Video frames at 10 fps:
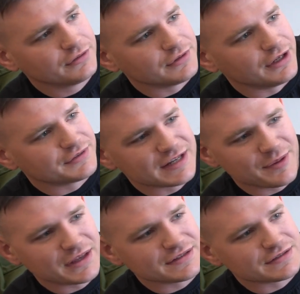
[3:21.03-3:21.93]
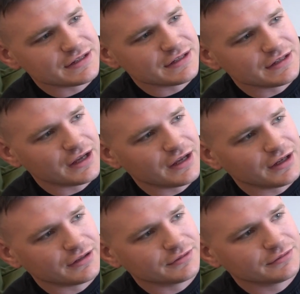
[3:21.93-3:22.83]
You know, same thing as
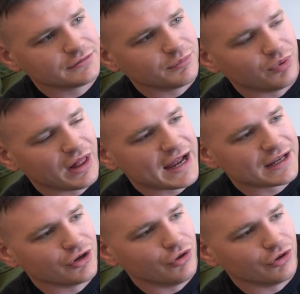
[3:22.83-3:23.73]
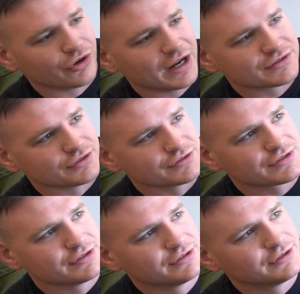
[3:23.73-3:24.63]
the black and gold Aggressors.